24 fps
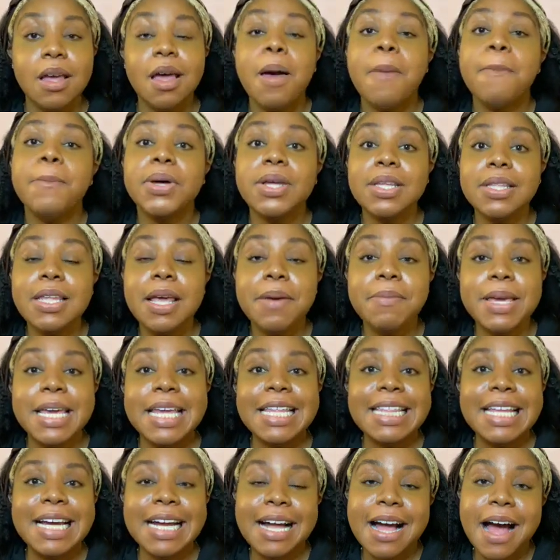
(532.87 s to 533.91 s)
Put them
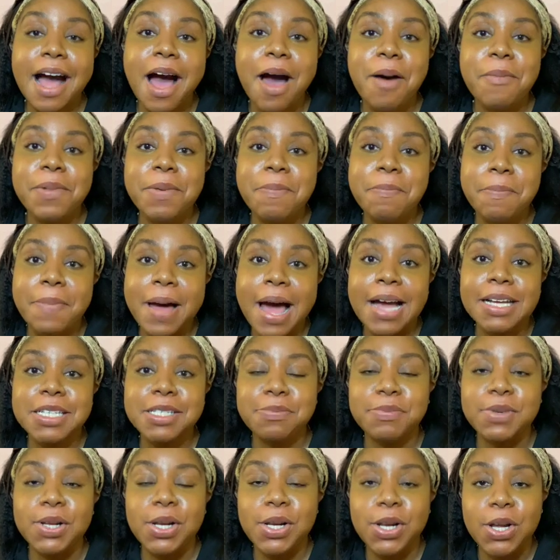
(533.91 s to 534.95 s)
in the comment box
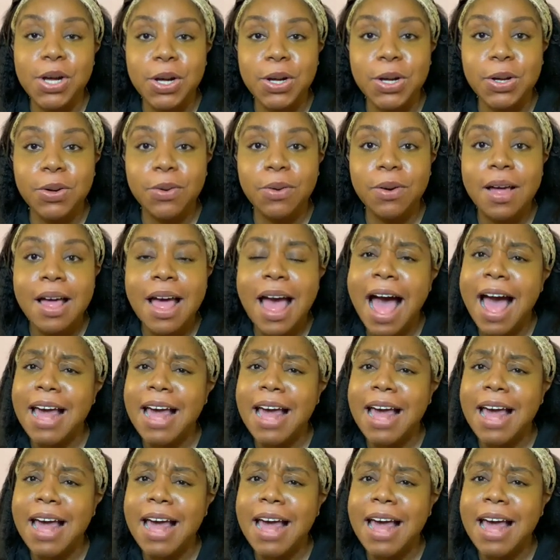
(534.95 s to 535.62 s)
below.